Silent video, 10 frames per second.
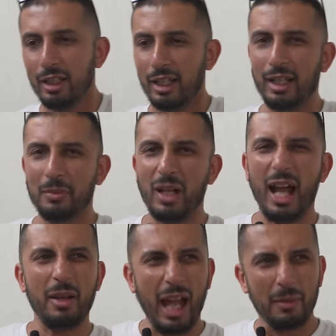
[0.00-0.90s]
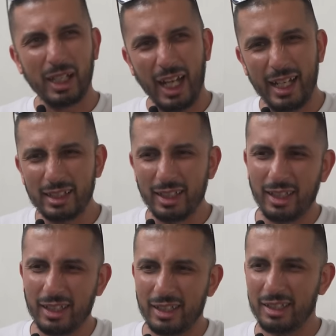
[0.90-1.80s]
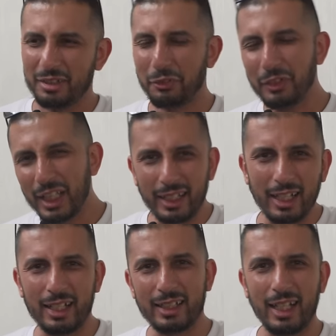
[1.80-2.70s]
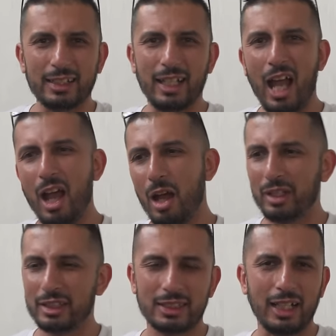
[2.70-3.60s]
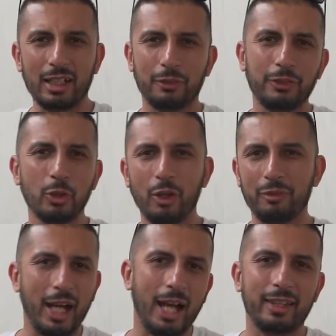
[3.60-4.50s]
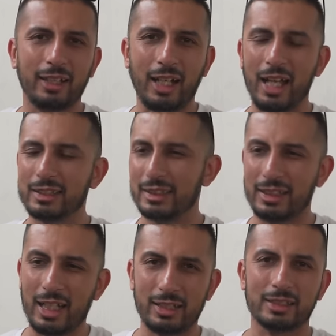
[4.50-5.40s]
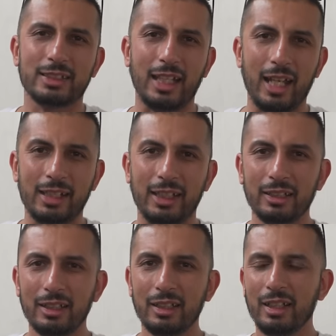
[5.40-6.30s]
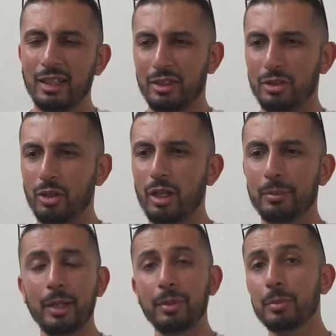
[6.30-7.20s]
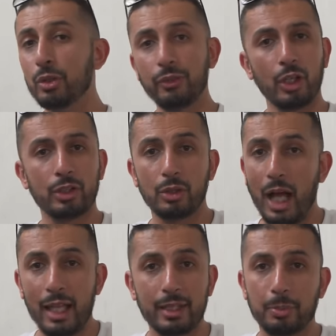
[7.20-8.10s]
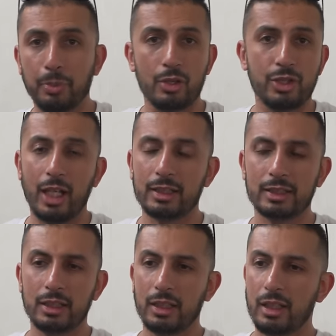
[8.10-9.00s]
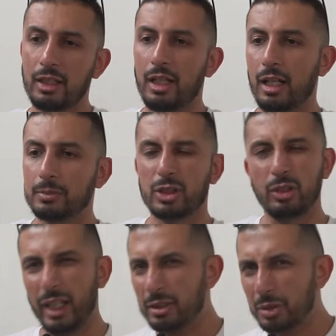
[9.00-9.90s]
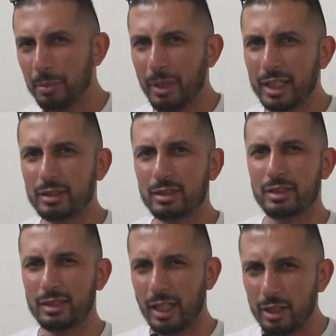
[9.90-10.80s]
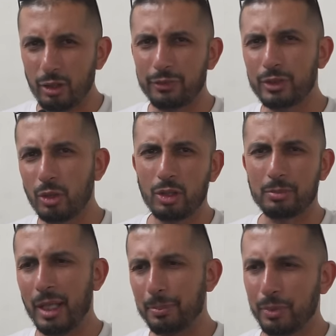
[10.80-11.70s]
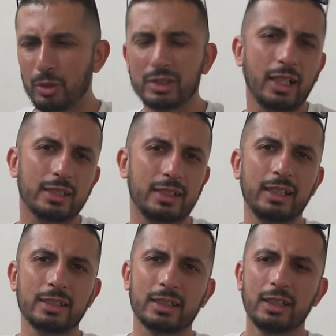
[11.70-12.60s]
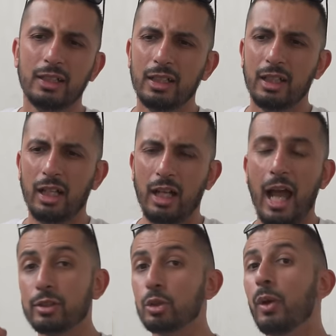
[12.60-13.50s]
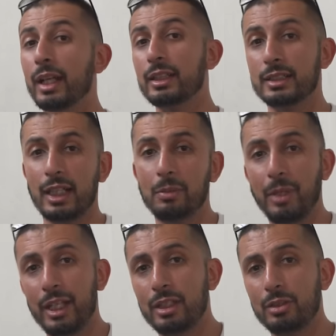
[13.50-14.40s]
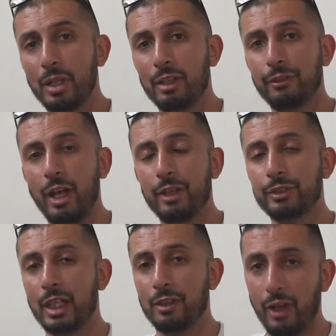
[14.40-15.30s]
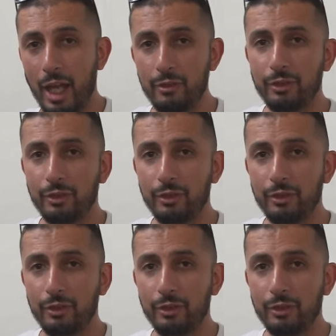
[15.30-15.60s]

Um, I, I'm kind of feeling like that now. I want to sell a few of my other cars that are just standing, you know, and maybe move on to other projects. Um, so that's where my train of thought, my process is. Uh, I do want to sell my E twelve five three five.